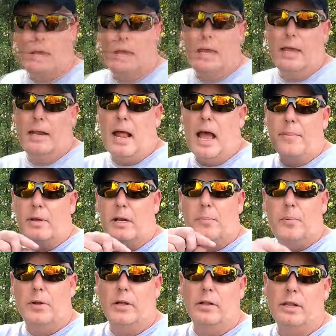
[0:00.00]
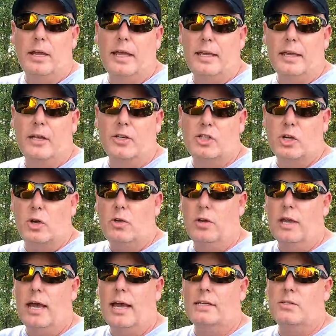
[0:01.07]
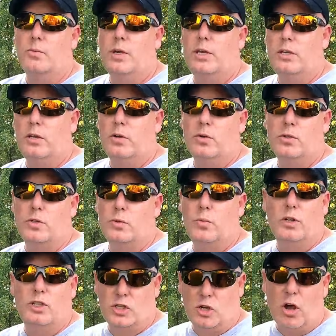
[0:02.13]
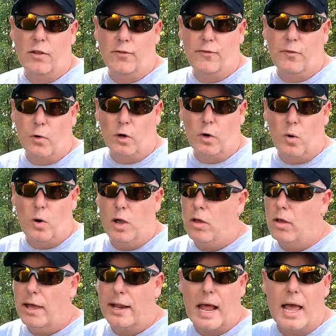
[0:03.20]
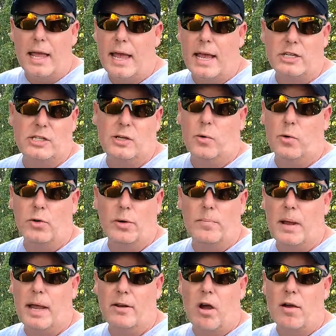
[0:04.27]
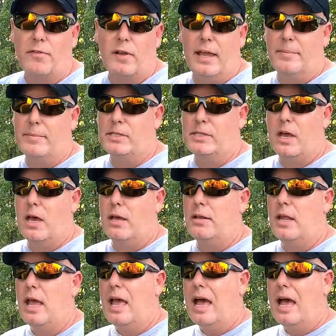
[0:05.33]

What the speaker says: And I'm going to put a link. I'll show you guys. We used what's called fork oil, and I actually ordered mine off of Amazon.